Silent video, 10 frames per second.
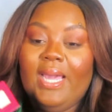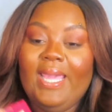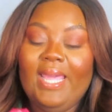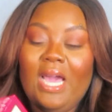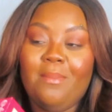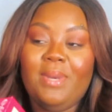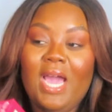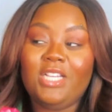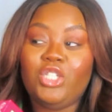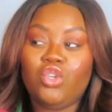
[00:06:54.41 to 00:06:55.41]
And I'm
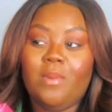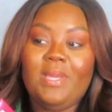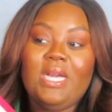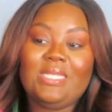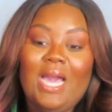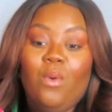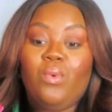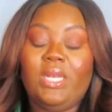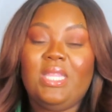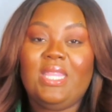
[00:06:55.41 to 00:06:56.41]
not sure because I
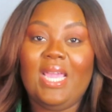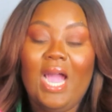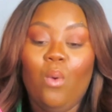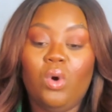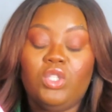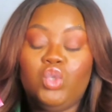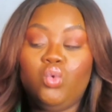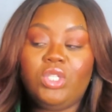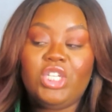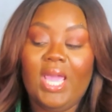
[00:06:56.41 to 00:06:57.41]
really think I want
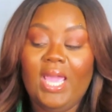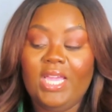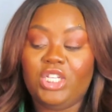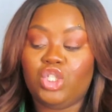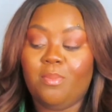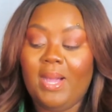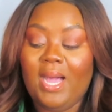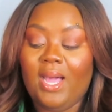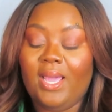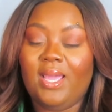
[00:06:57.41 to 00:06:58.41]
to change
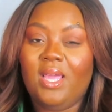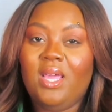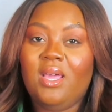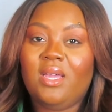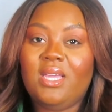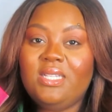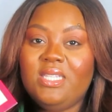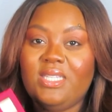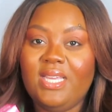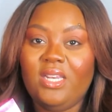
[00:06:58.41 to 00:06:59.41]
my
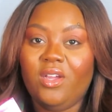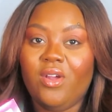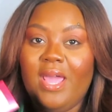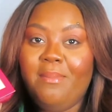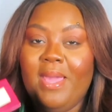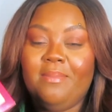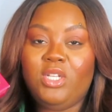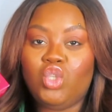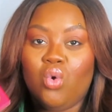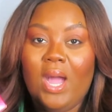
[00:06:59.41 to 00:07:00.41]
concealer and
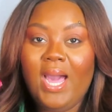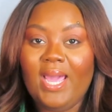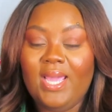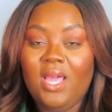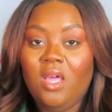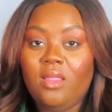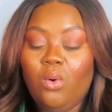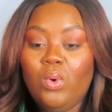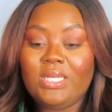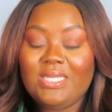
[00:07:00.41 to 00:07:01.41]
maybe try the One